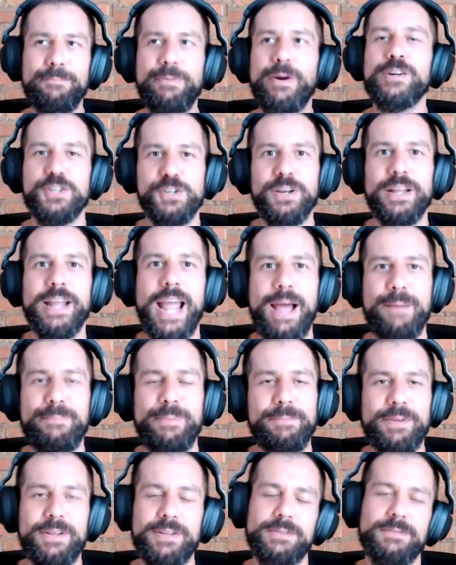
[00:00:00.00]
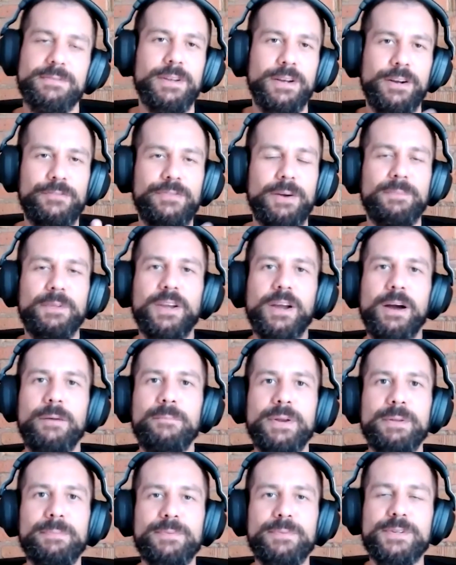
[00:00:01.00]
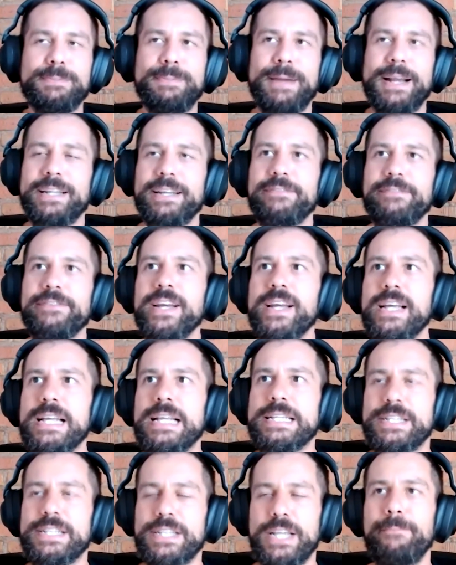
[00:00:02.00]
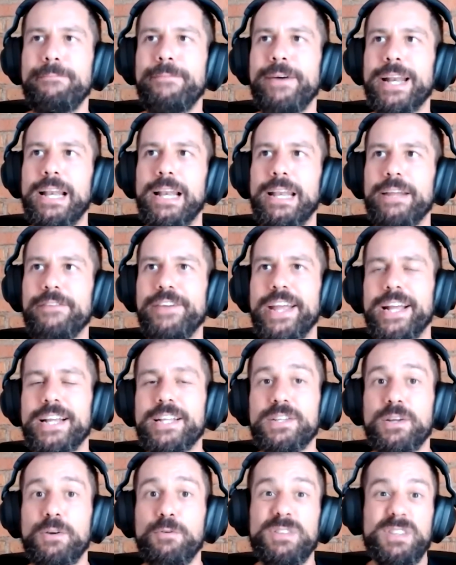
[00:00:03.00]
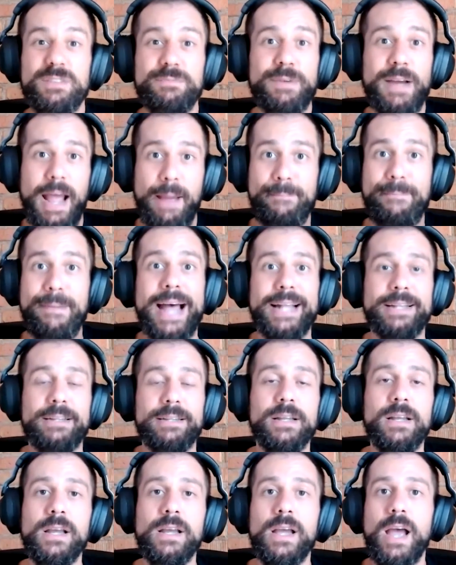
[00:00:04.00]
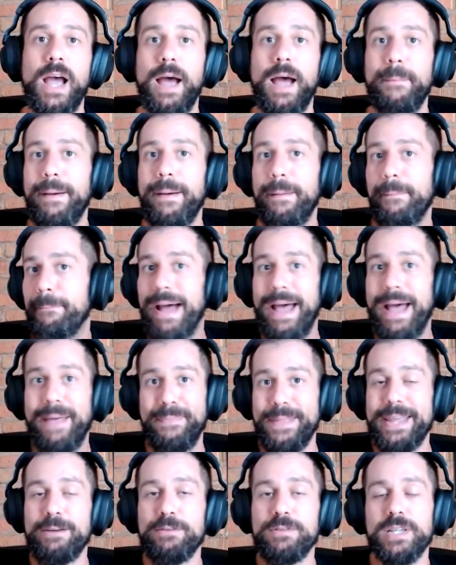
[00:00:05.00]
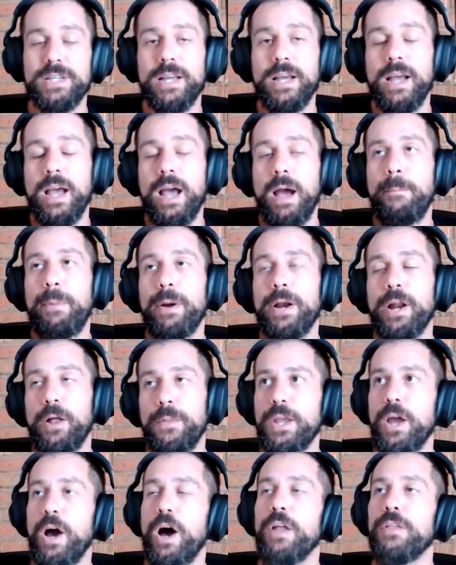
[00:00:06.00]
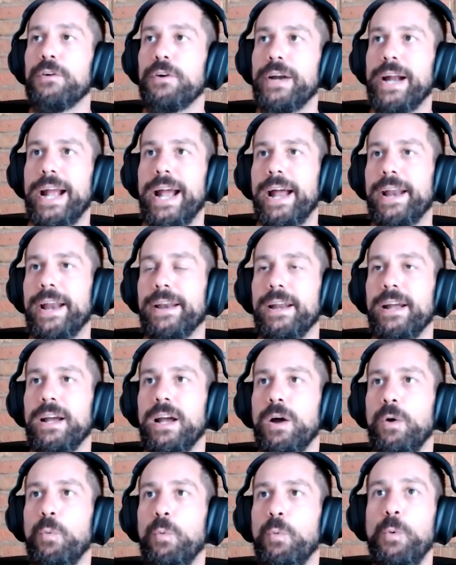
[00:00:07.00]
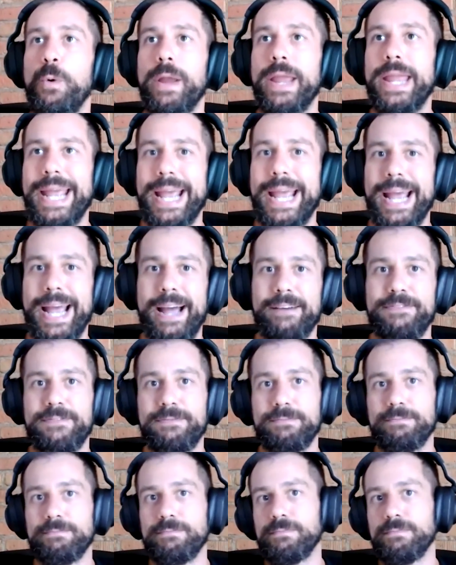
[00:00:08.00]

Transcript: partially happy because, from the company perspective, somebody leaving is always a bad news. But on the other hand, we have